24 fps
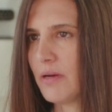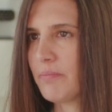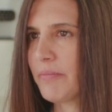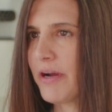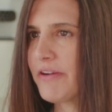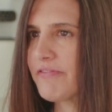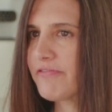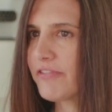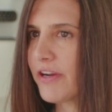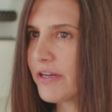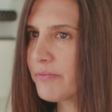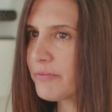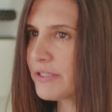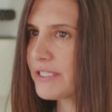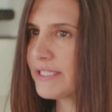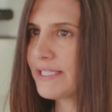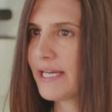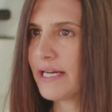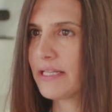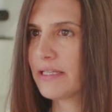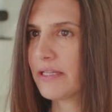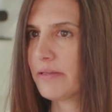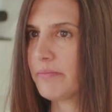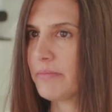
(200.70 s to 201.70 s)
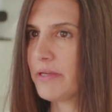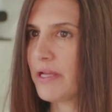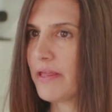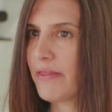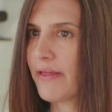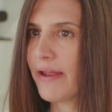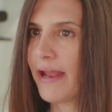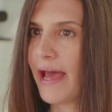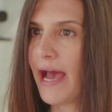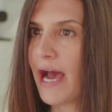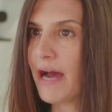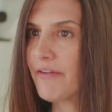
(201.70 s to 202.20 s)
My friend was telling me
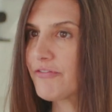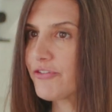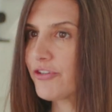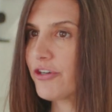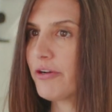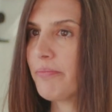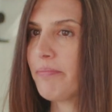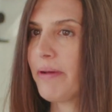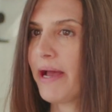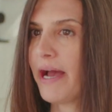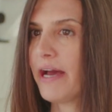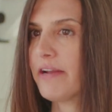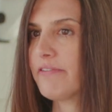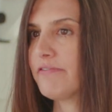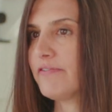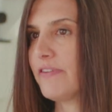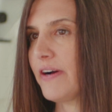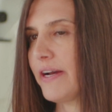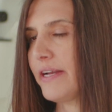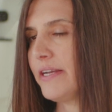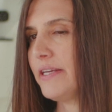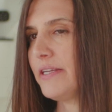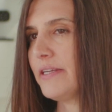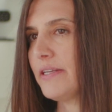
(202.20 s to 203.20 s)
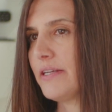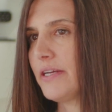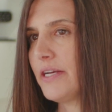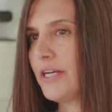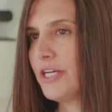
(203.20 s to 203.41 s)
that after a bad fight,